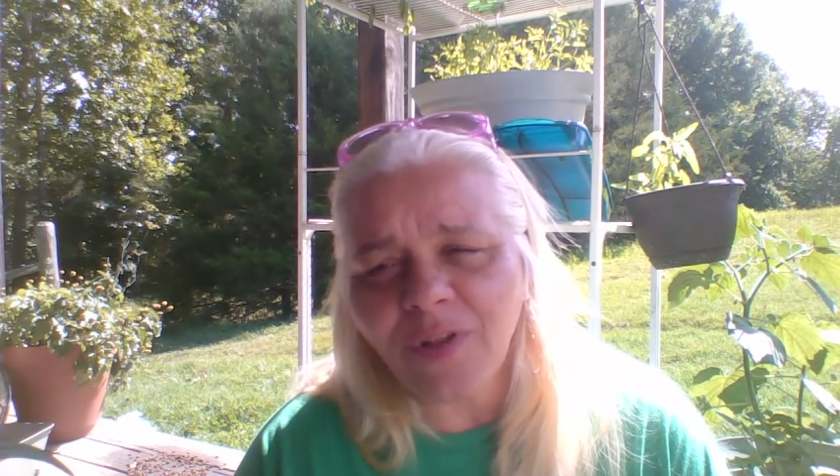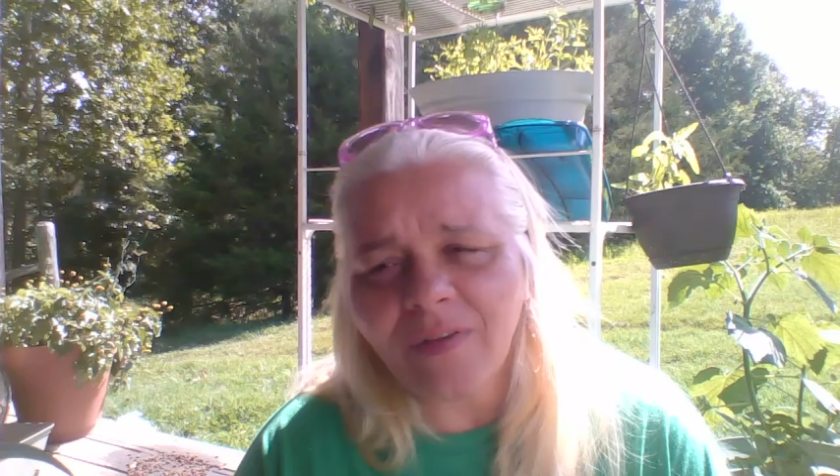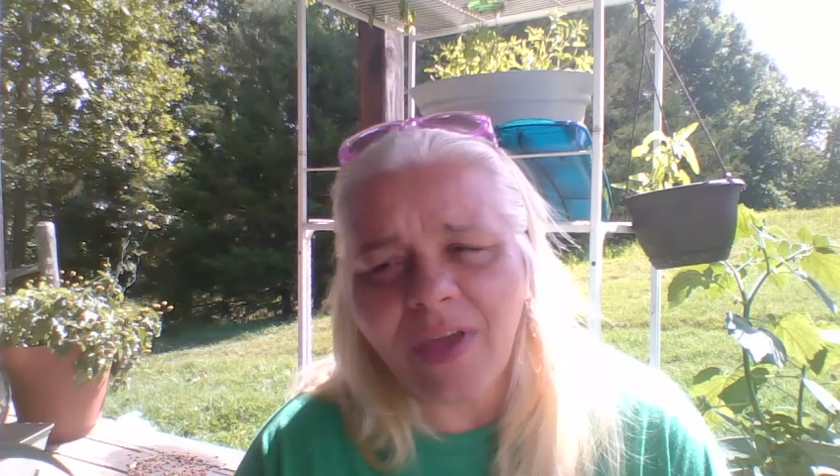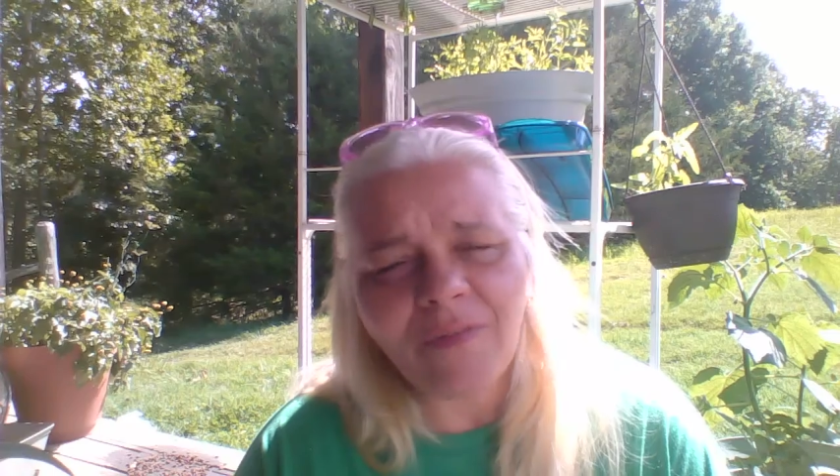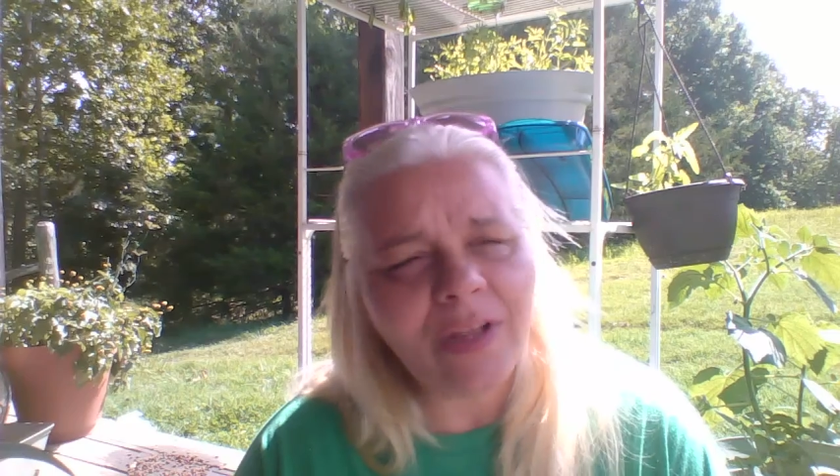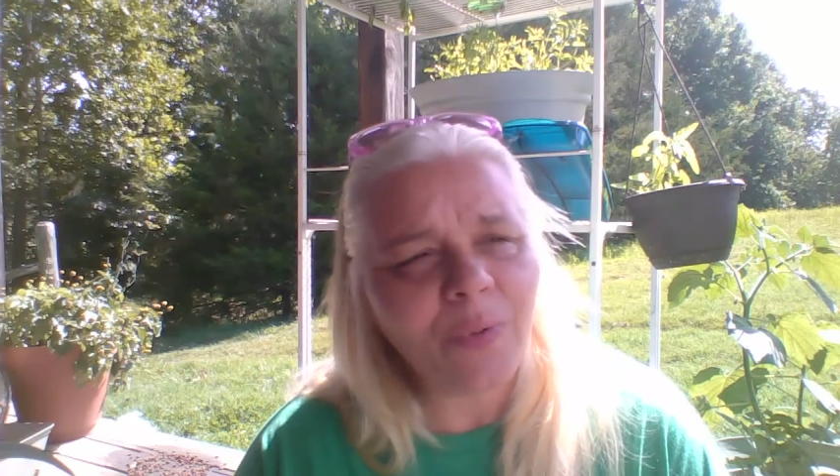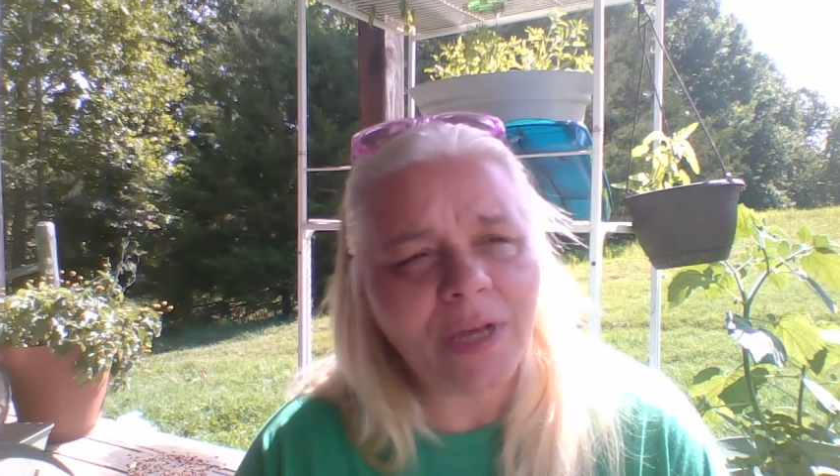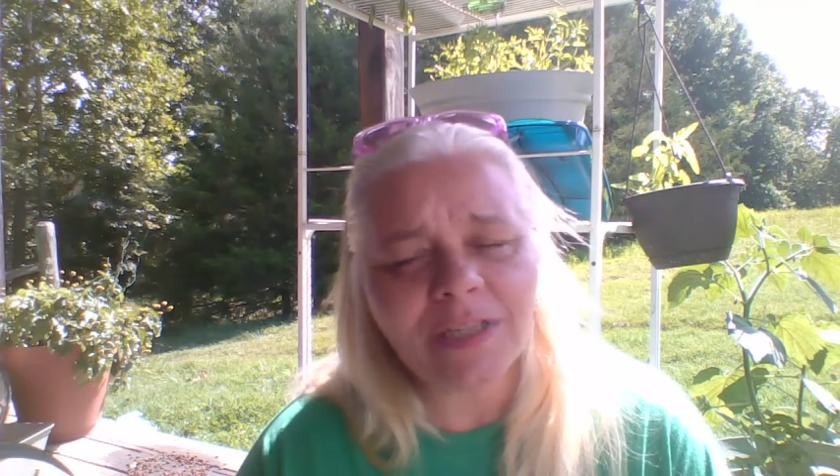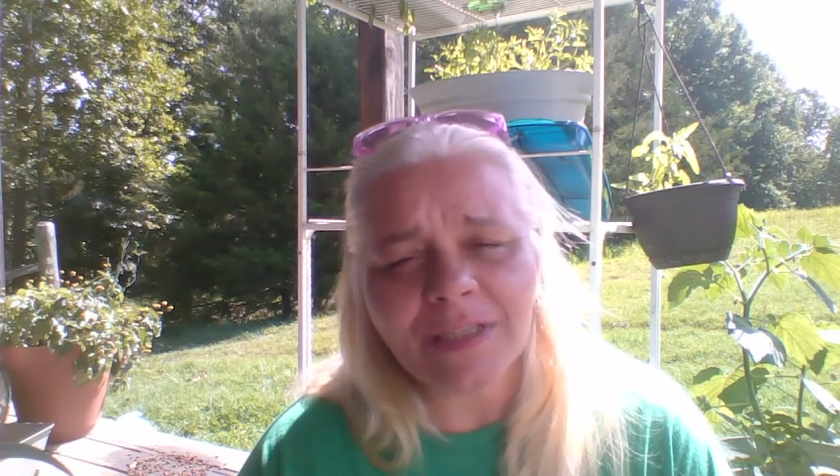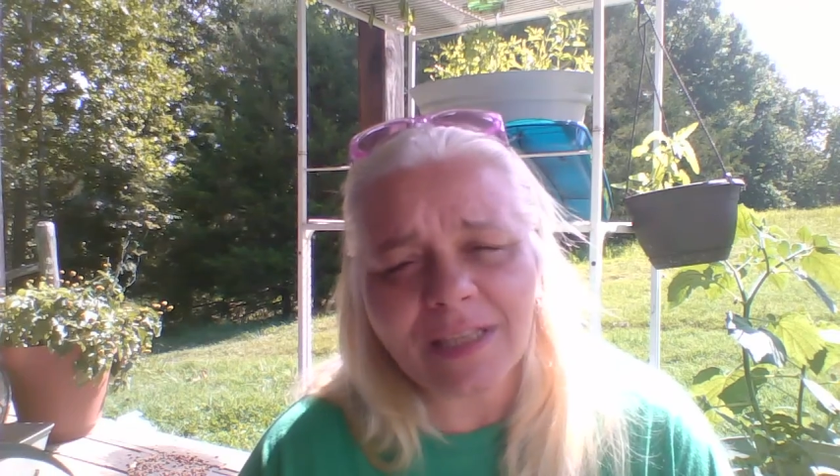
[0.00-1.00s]
If you have any
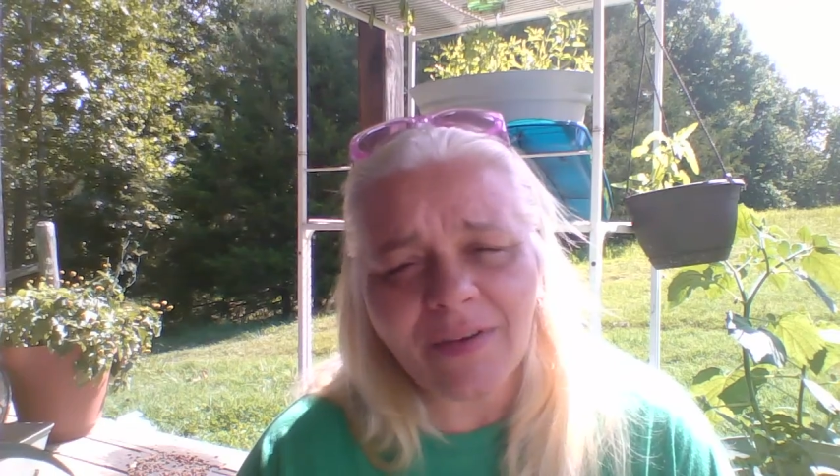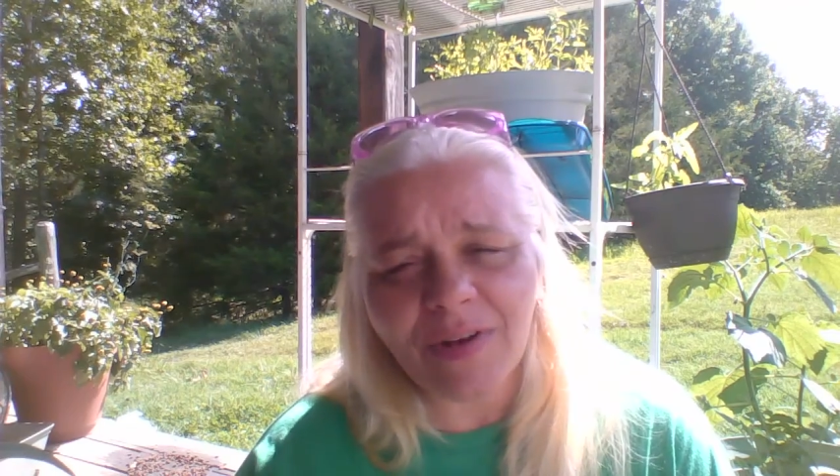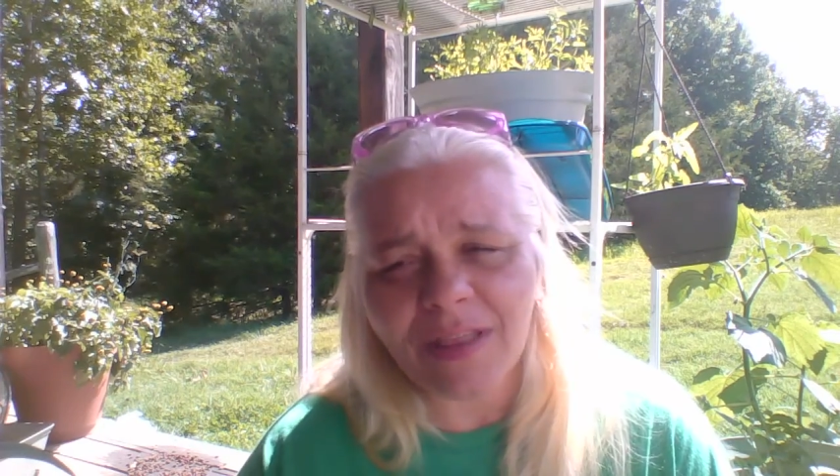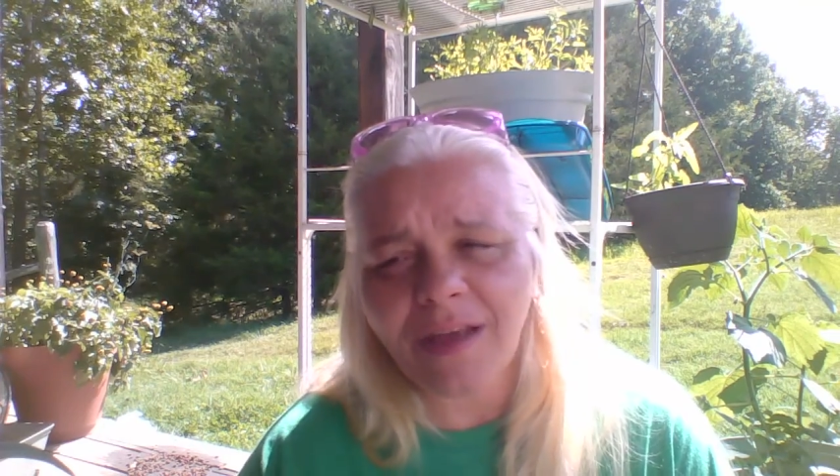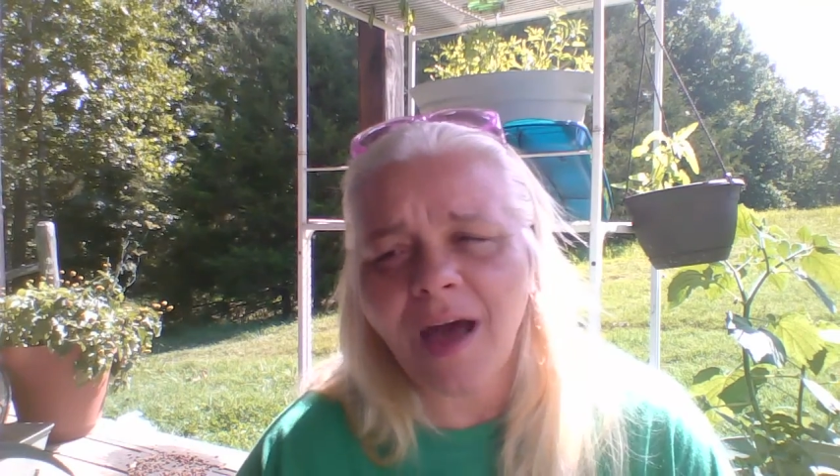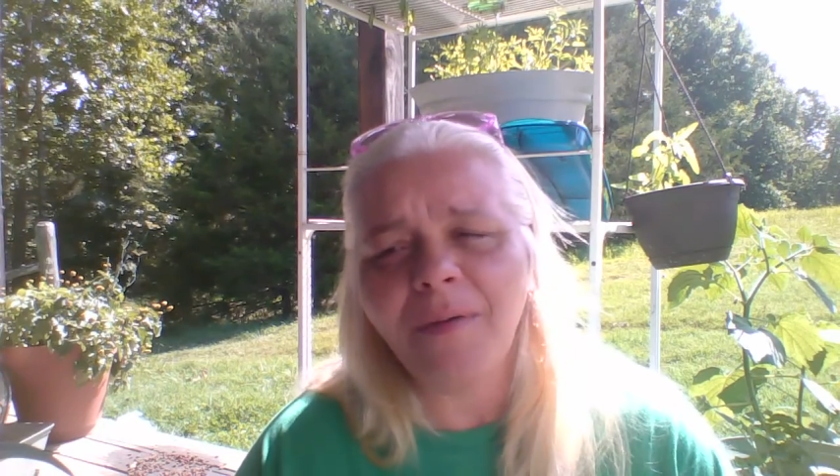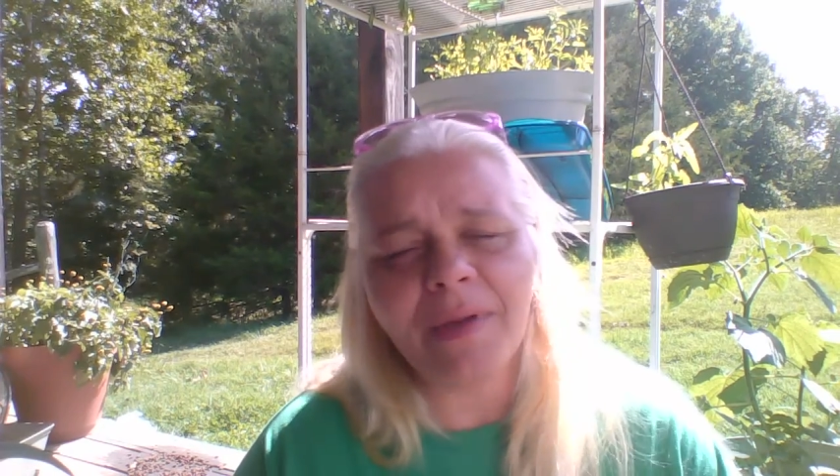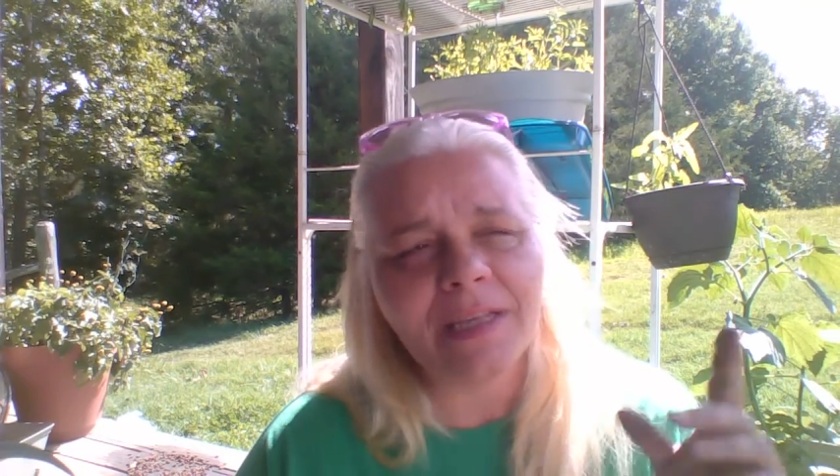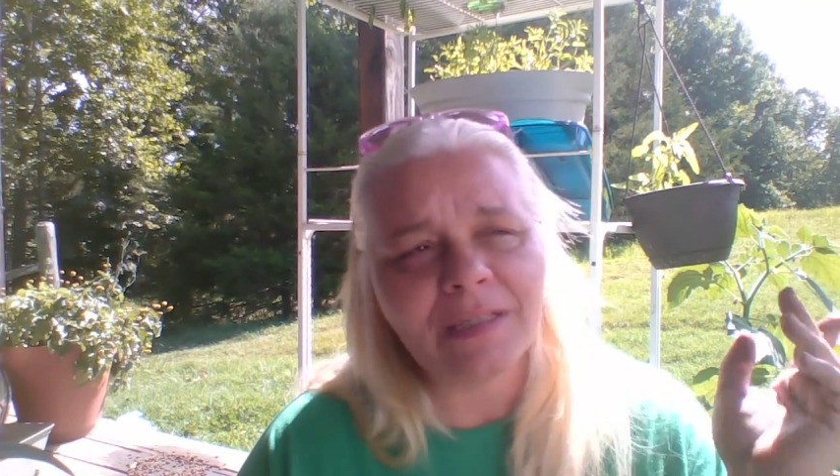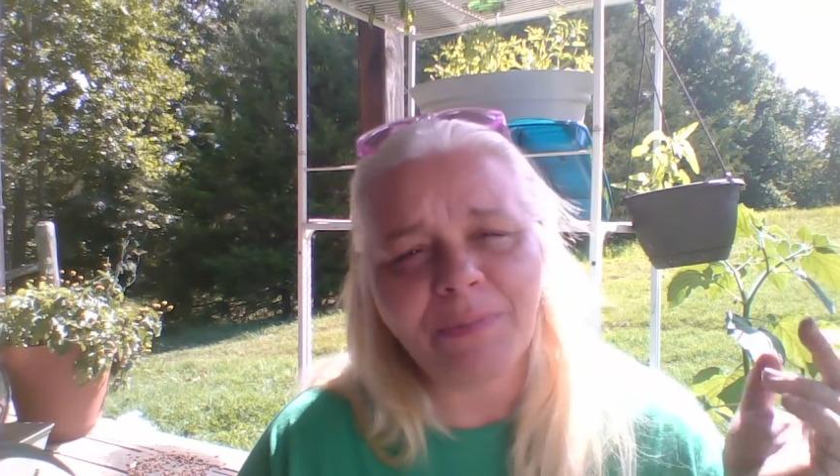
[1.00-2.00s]
questions, leave it in the comments.